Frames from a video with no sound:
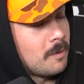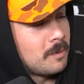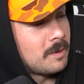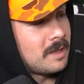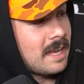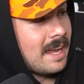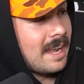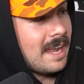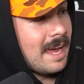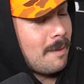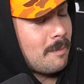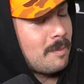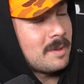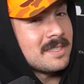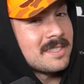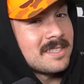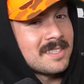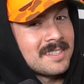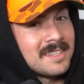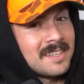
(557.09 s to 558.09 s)
That
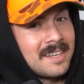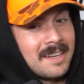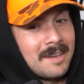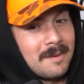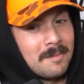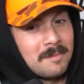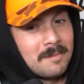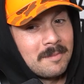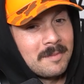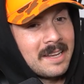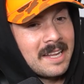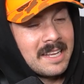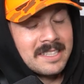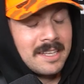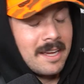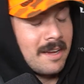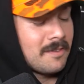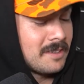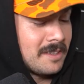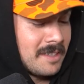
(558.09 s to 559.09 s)
happens less
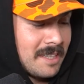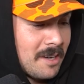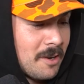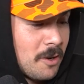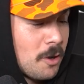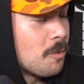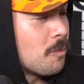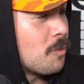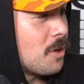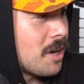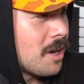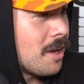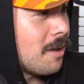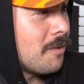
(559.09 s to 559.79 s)
often than a home run,